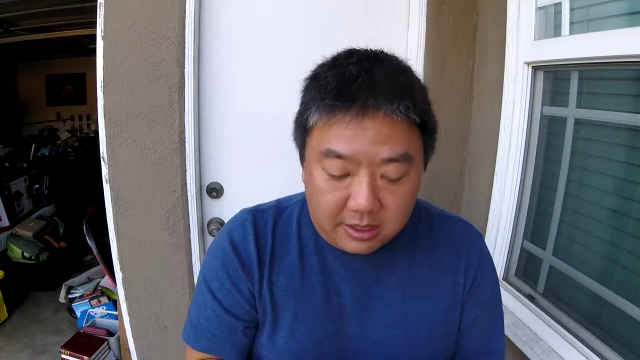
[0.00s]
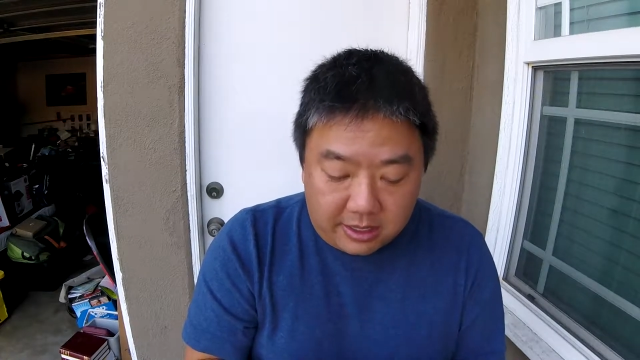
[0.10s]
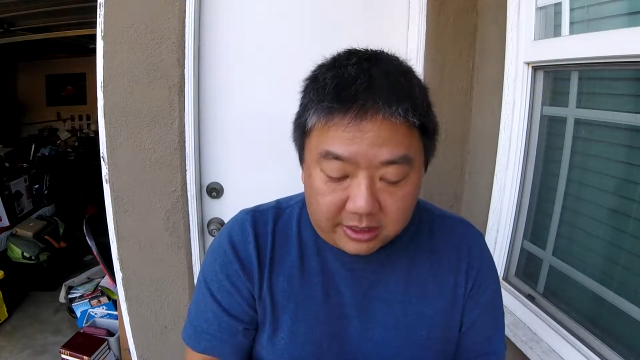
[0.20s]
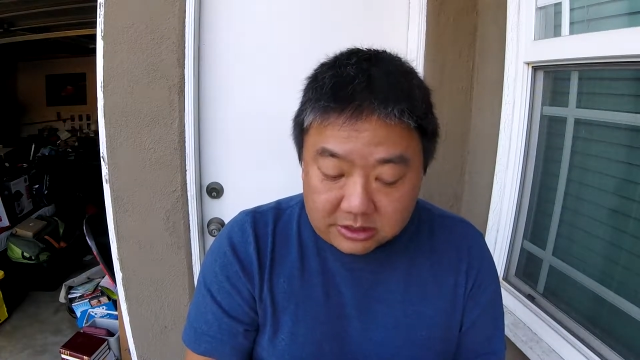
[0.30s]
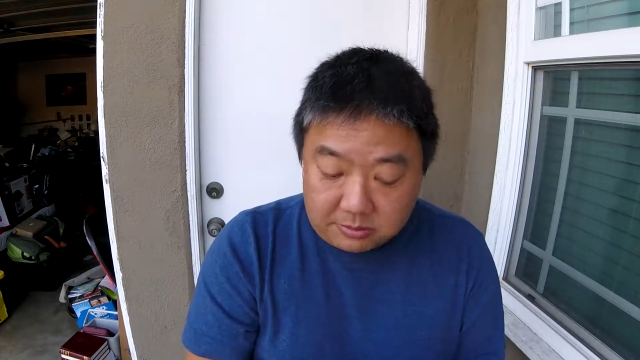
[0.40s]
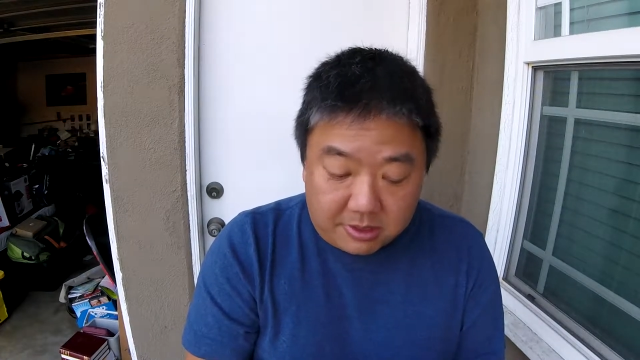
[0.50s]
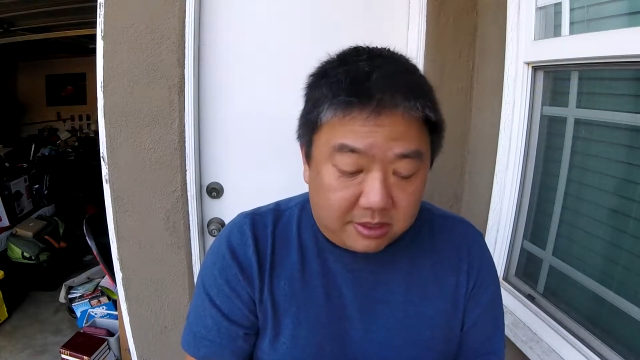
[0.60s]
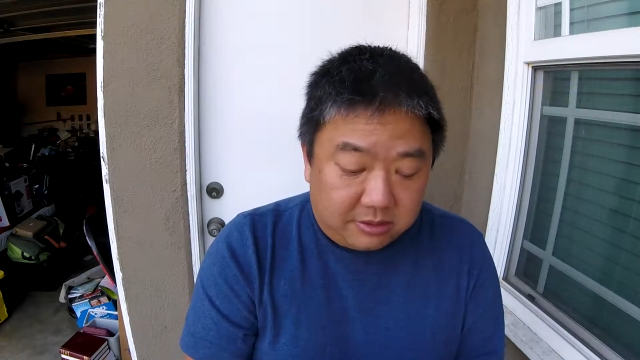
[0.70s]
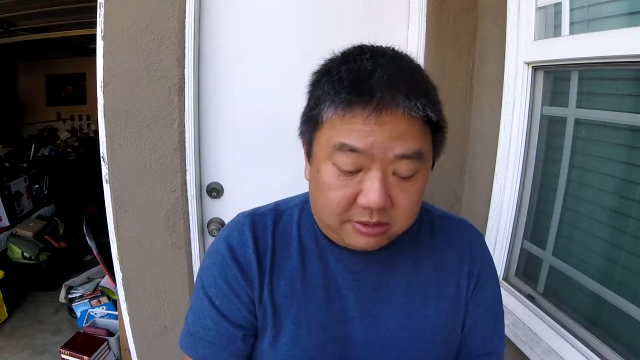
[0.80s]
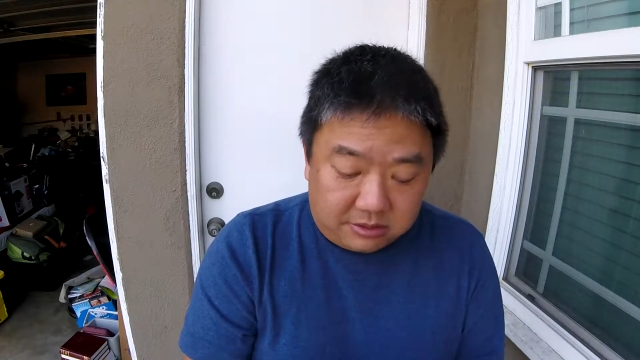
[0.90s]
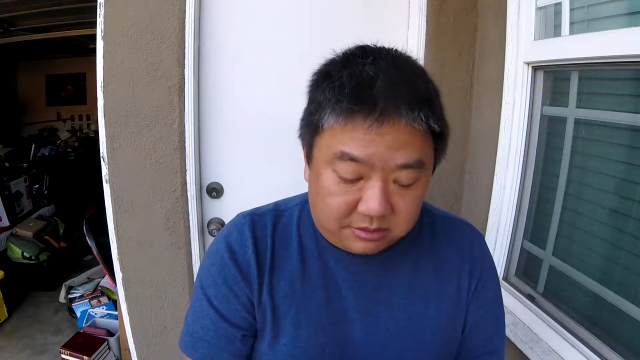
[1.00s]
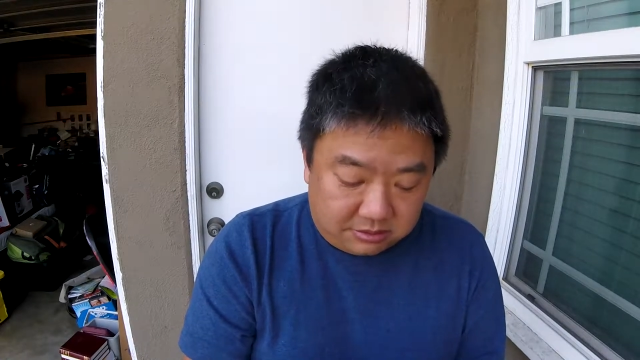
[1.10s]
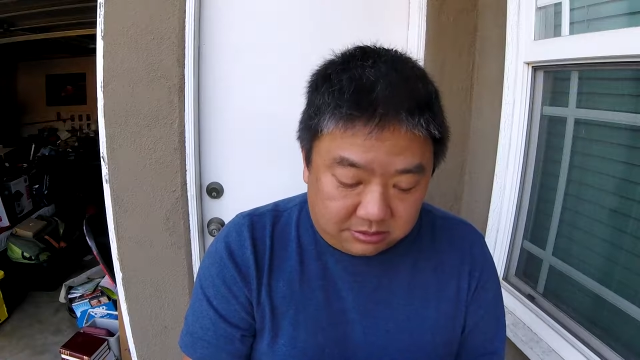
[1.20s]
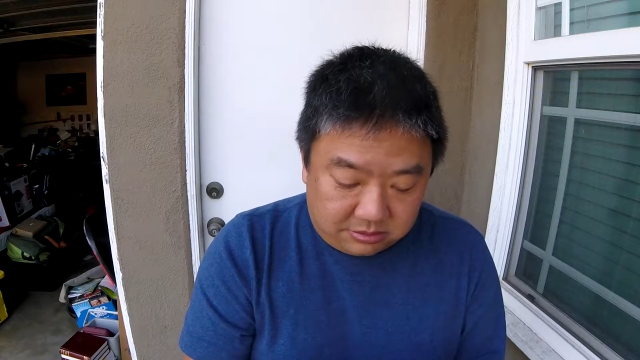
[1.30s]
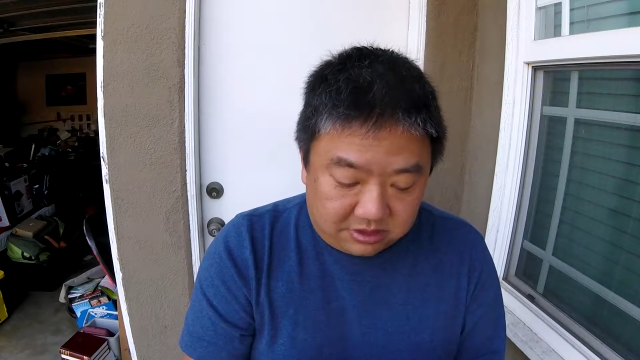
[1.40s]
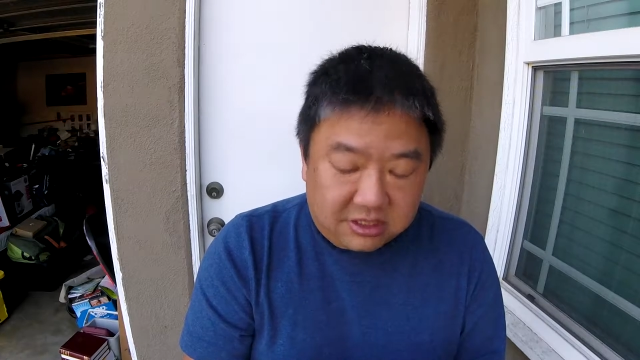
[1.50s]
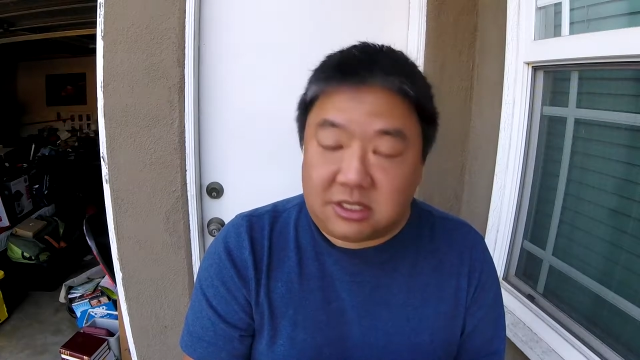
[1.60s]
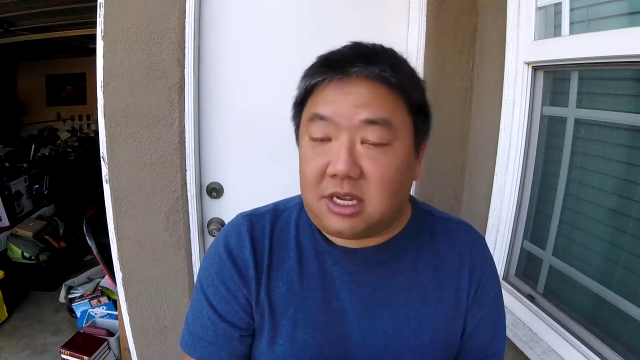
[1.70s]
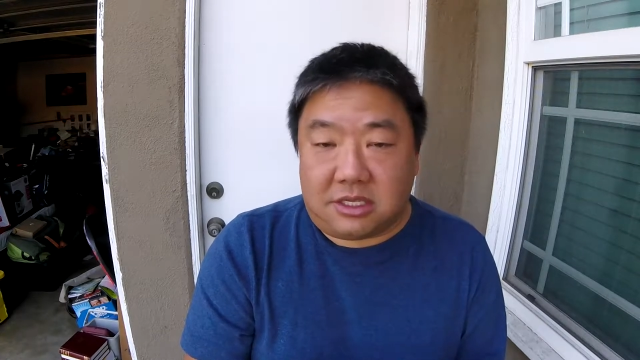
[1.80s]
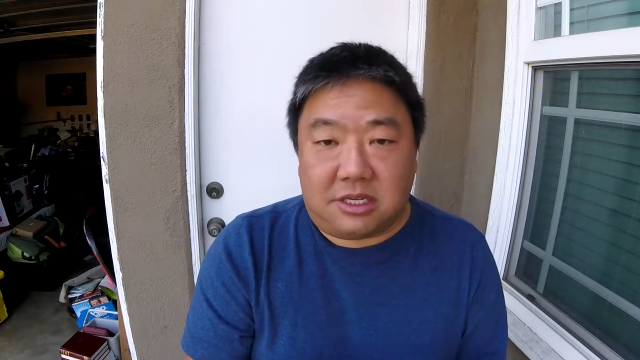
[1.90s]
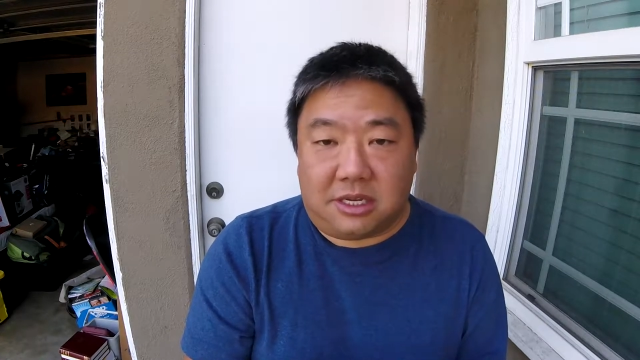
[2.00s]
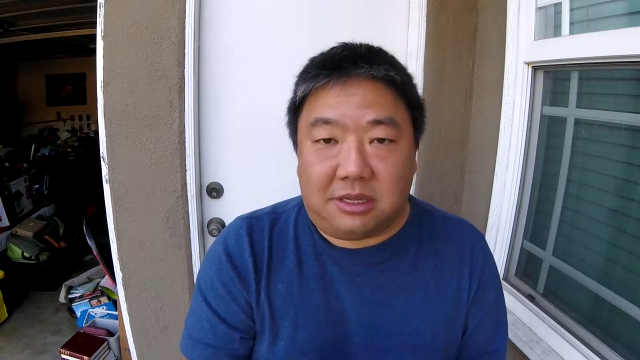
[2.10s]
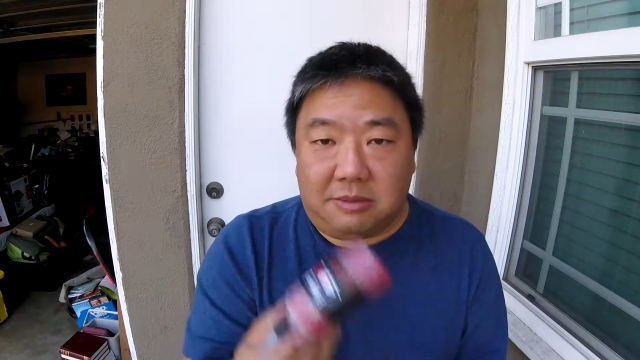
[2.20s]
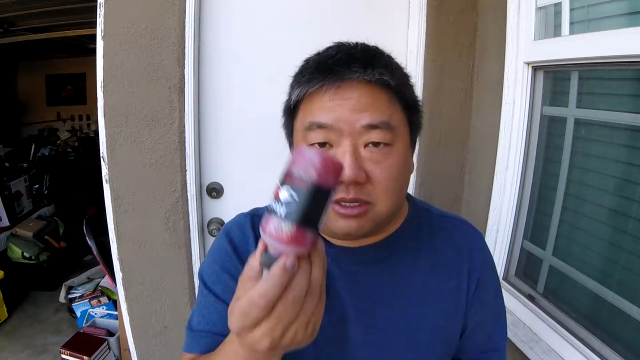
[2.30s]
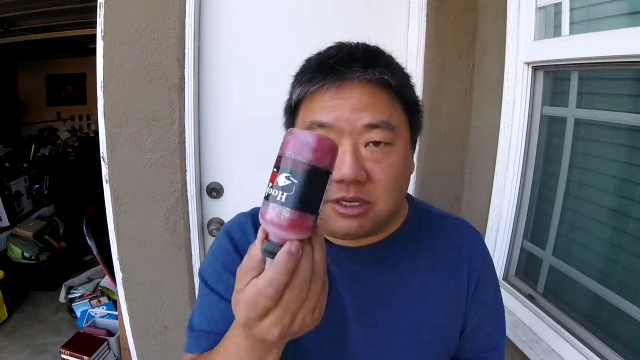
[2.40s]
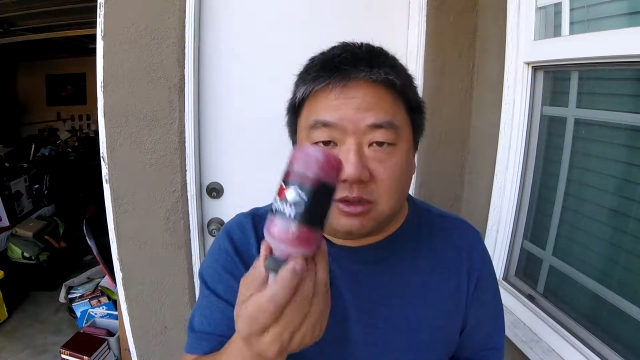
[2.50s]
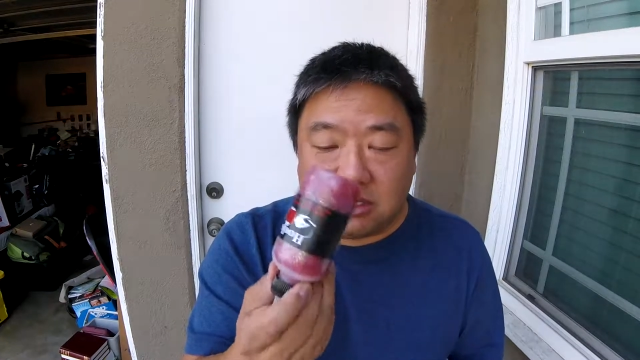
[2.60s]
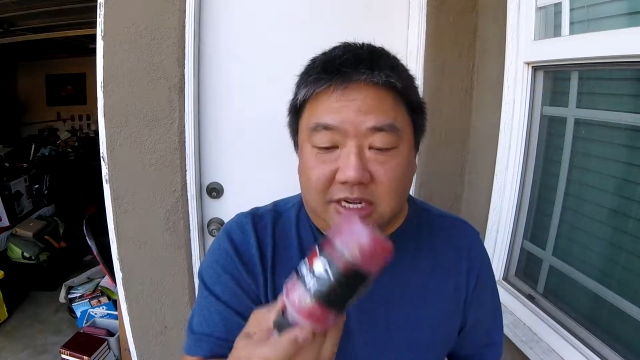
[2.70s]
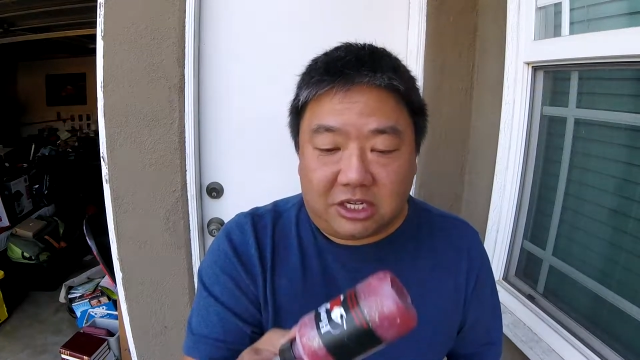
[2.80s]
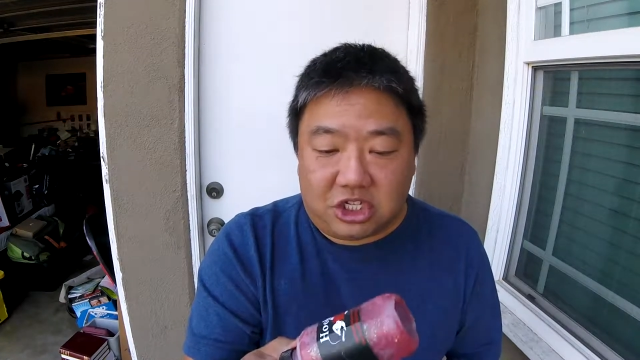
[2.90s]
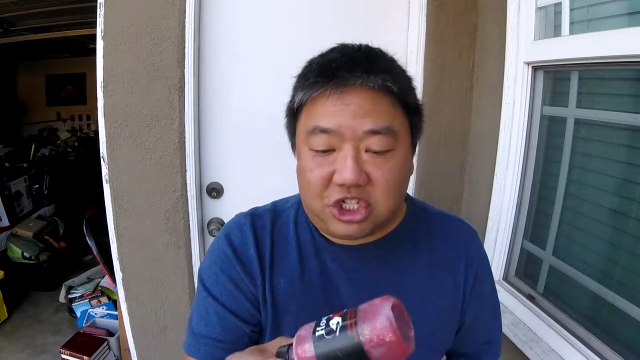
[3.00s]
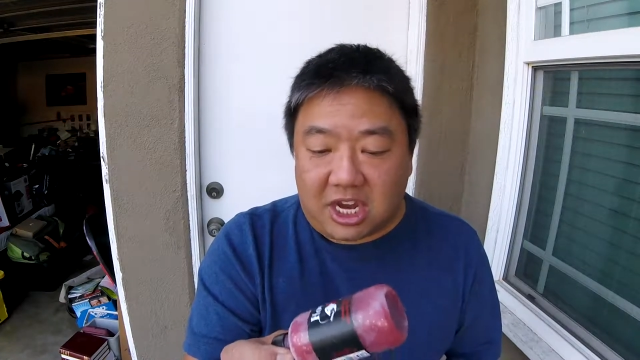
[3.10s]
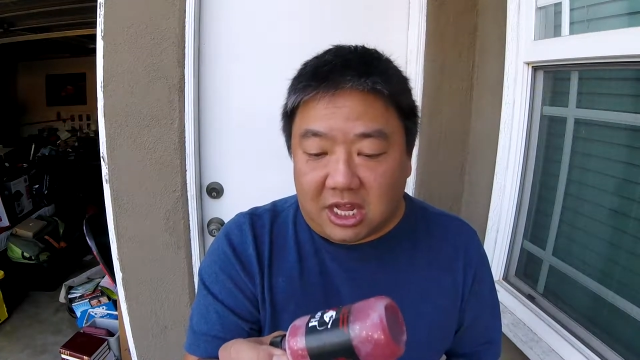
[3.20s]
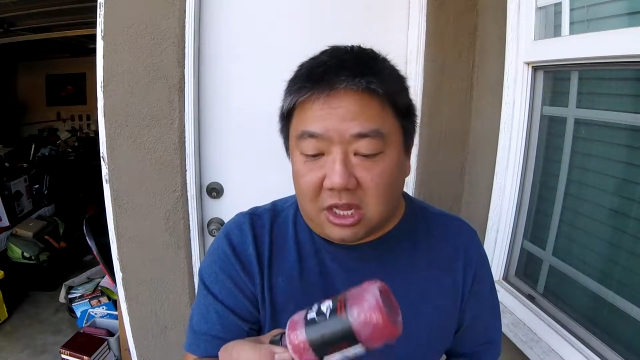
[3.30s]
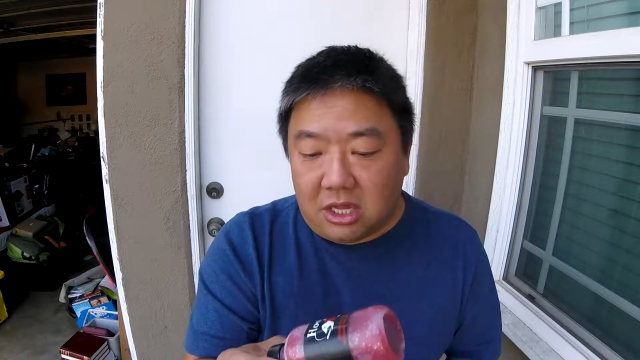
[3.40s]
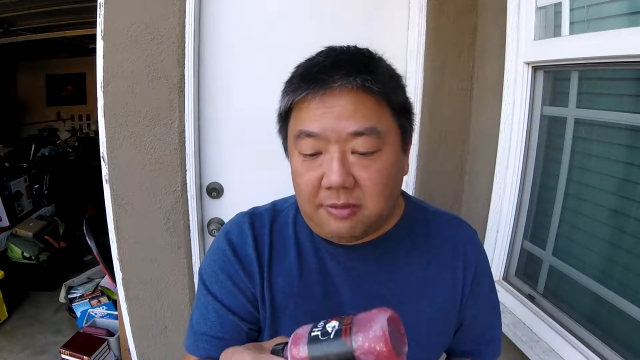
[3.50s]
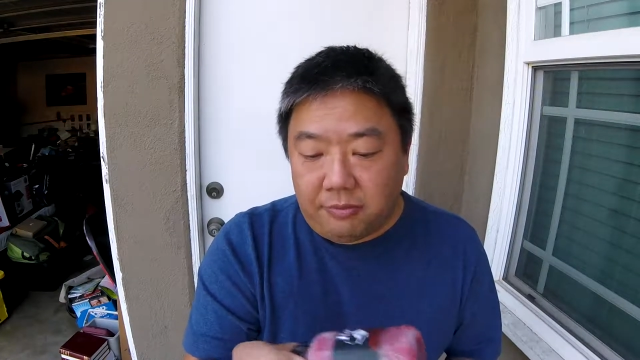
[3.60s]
It smells disgusting, let me tell you. It's like a gel,